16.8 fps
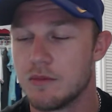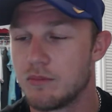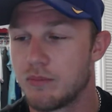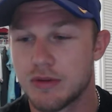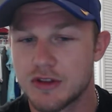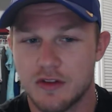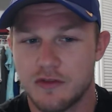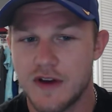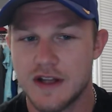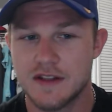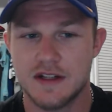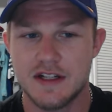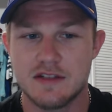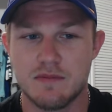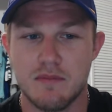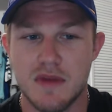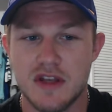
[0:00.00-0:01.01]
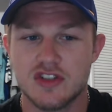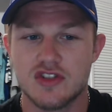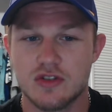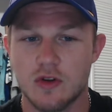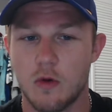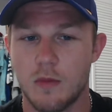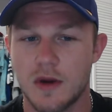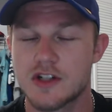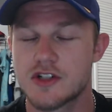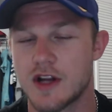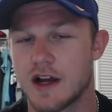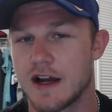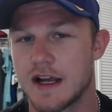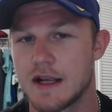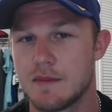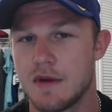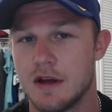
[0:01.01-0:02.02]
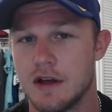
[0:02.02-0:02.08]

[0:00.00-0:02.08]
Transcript: but the fact that he's missed so much time,